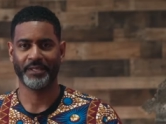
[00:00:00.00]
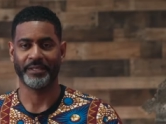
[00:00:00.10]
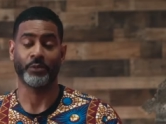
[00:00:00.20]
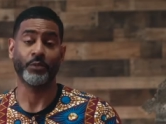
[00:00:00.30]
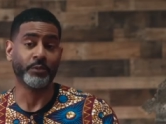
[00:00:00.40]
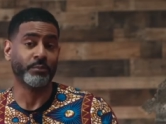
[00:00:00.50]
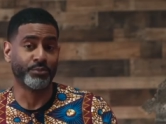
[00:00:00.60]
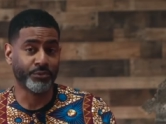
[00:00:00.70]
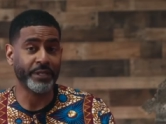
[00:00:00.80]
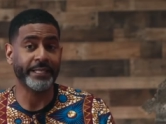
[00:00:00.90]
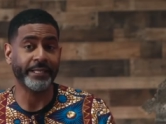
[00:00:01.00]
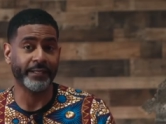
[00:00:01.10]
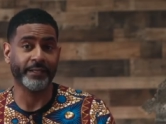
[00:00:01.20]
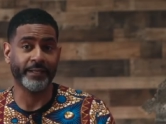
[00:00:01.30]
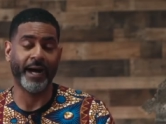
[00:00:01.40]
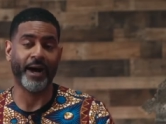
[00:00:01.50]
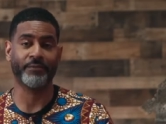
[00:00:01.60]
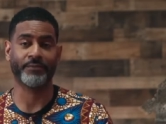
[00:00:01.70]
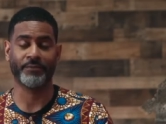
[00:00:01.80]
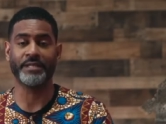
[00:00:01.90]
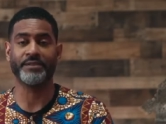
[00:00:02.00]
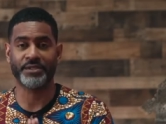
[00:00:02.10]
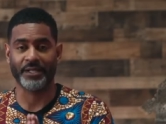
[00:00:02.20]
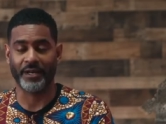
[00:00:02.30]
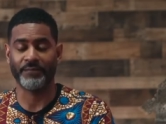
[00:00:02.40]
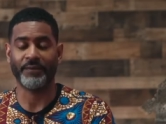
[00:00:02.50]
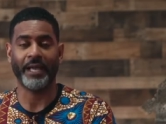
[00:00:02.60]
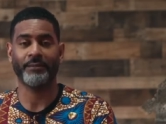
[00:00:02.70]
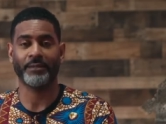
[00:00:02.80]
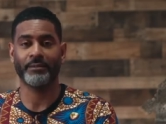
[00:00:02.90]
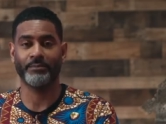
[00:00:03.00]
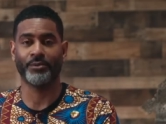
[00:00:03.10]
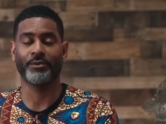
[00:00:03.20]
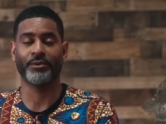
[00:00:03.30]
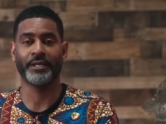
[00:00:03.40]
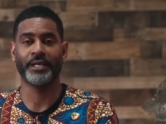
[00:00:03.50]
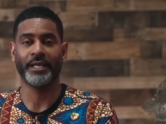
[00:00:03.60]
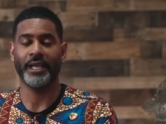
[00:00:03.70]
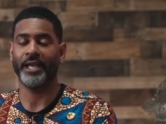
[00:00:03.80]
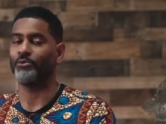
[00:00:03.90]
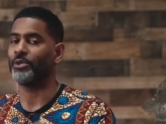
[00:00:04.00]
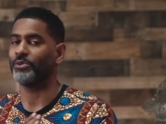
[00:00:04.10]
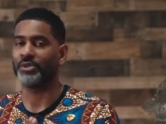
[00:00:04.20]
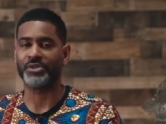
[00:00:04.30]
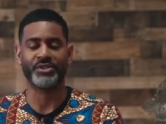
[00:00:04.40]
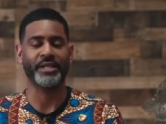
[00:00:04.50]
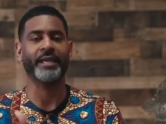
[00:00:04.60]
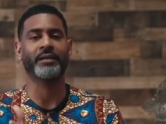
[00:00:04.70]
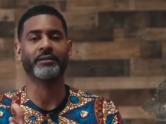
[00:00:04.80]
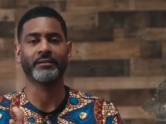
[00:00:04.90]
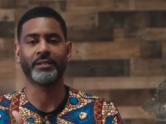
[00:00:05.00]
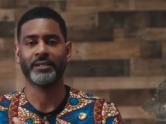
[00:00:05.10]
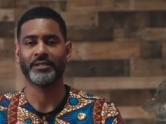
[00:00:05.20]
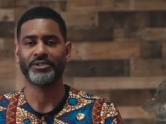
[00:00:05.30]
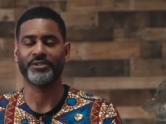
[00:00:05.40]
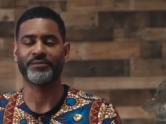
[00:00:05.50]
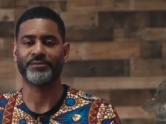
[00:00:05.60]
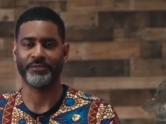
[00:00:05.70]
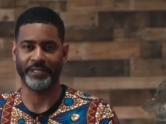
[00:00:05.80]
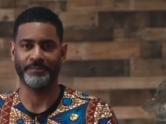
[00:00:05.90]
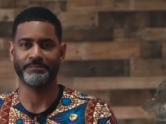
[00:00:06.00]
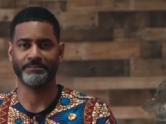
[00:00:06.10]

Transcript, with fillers: that we will bring our friends and our family aboard and we will sail to freedom.